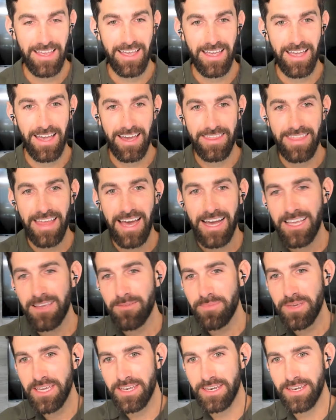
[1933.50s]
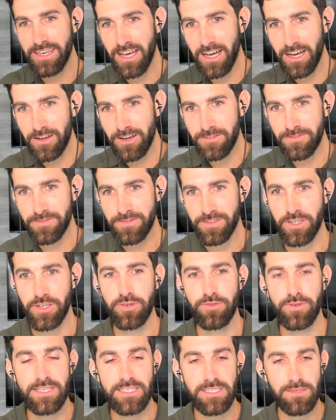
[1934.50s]
And that can be enough to
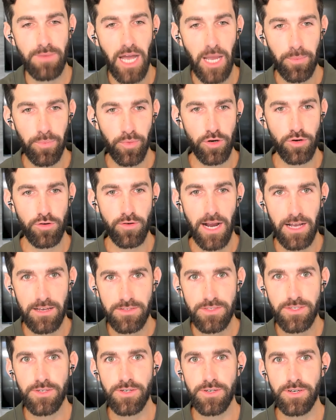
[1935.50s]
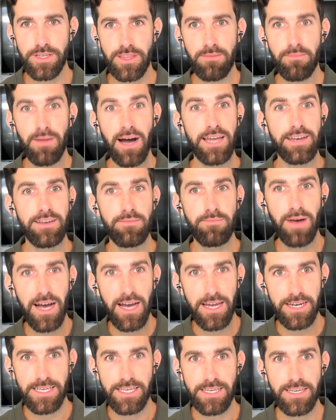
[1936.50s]
create some hyperarousal in the mind and
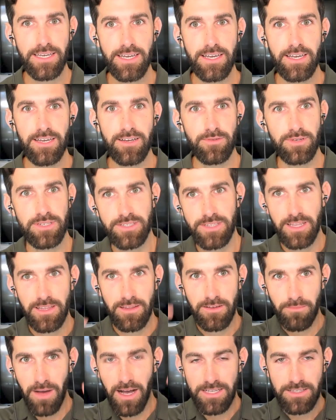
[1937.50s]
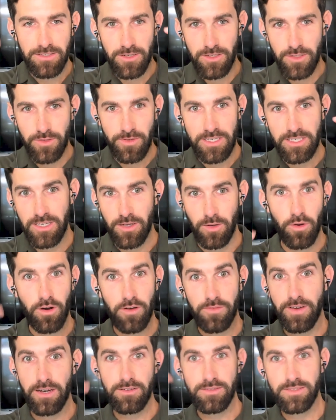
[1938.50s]
body, which then the mind starts racing. Well,
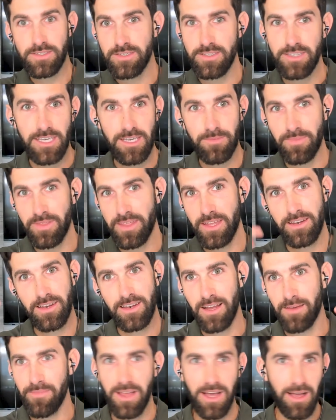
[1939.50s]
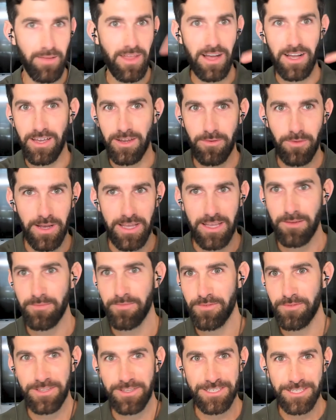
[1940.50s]
if I don't sleep, then I'm not going to wake
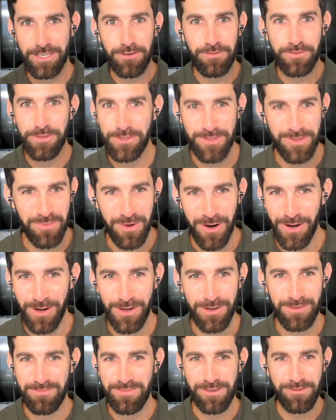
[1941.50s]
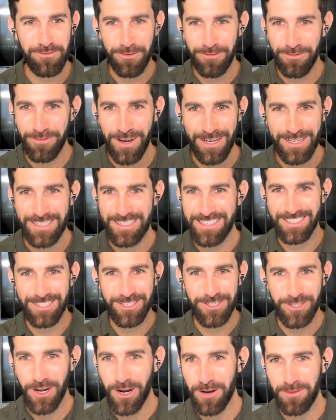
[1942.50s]
up for this interview tomorrow and be refreshed and
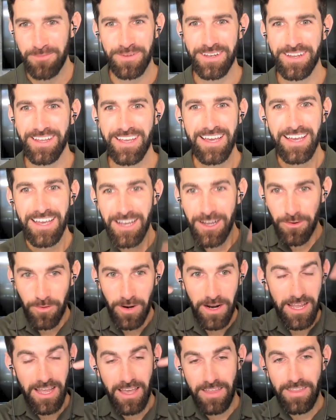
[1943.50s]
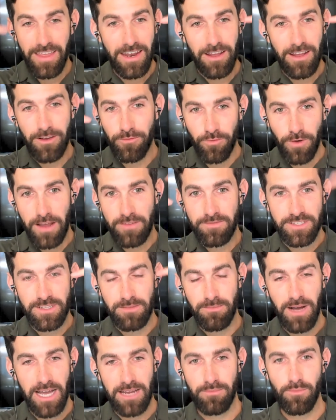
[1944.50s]
sharp, and right? And then it revs the
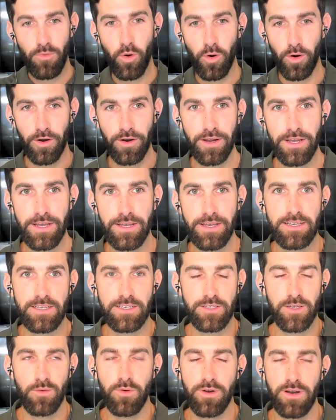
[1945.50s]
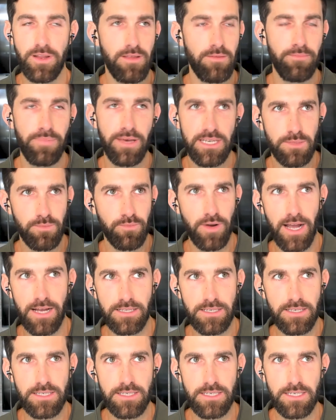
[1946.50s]
mind more. So one of the best
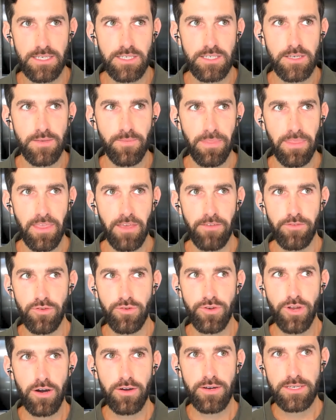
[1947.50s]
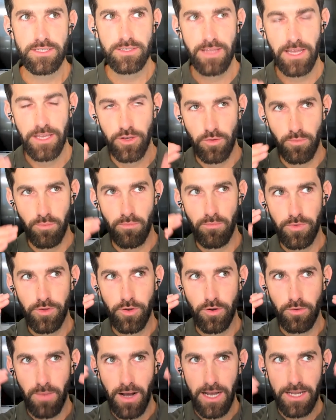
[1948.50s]
practices, if you notice that
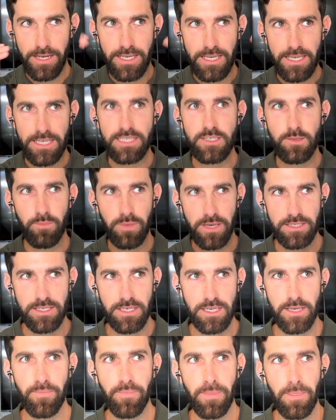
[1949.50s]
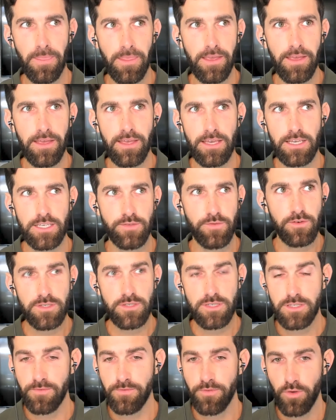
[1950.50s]
your mind is busy, is
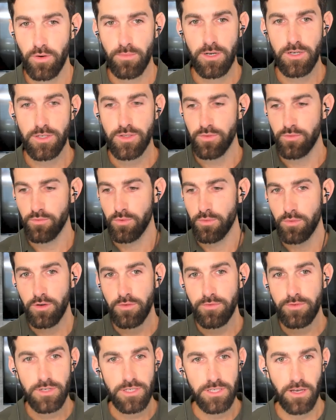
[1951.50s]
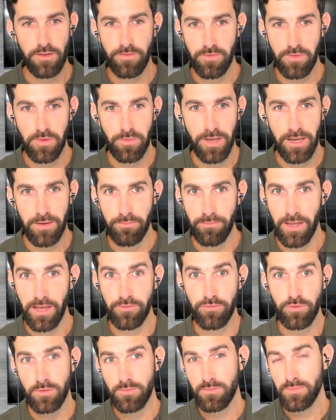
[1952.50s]
first and foremost, remove yourself from the bed and
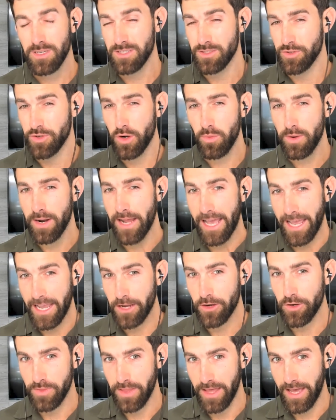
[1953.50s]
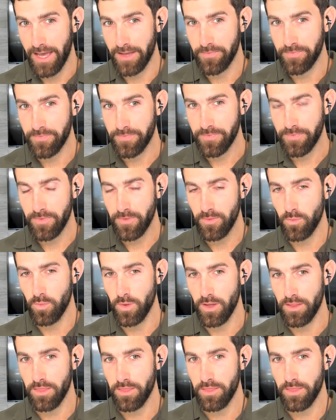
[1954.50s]
bedroom, because you don't want to anchor that
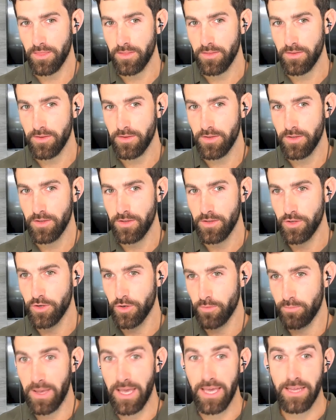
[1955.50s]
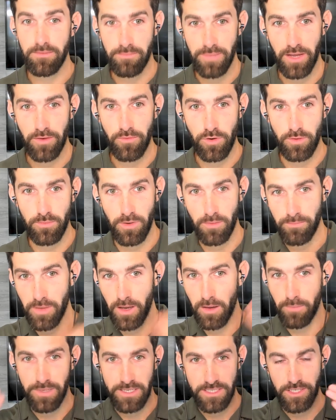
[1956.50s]
with your bed and bedroom,
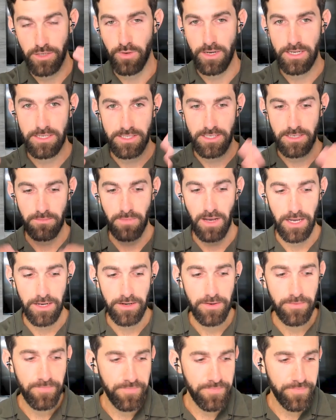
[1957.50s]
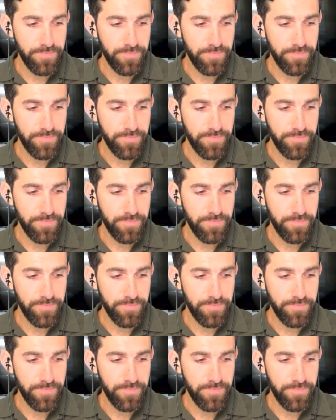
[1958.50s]
a busy racing mind.